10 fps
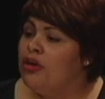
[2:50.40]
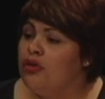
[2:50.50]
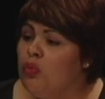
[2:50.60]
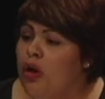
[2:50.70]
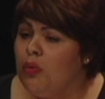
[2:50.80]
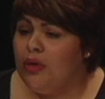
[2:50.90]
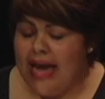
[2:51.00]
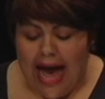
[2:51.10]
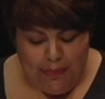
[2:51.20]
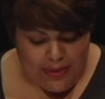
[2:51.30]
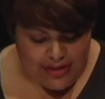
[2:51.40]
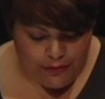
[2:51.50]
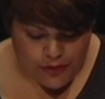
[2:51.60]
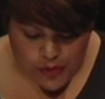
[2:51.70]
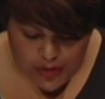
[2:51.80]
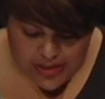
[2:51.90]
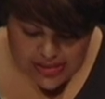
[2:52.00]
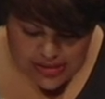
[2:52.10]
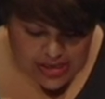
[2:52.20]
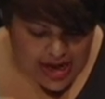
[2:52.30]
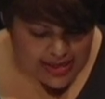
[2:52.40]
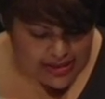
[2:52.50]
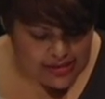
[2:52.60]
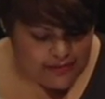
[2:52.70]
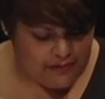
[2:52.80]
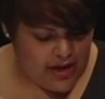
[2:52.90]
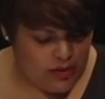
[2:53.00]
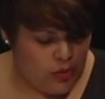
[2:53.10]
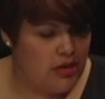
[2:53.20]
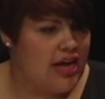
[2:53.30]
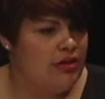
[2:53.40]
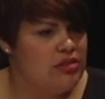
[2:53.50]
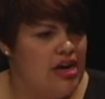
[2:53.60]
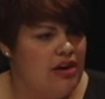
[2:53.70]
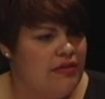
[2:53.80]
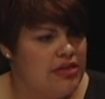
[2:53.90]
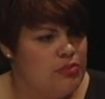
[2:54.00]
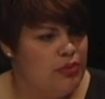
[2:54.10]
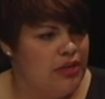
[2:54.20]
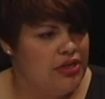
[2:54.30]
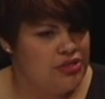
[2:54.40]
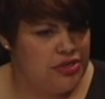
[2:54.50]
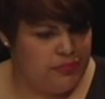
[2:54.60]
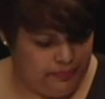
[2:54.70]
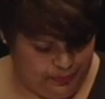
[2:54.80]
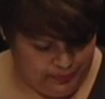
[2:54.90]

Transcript: wonder what would happen if Dora decided to find work outside of exploration.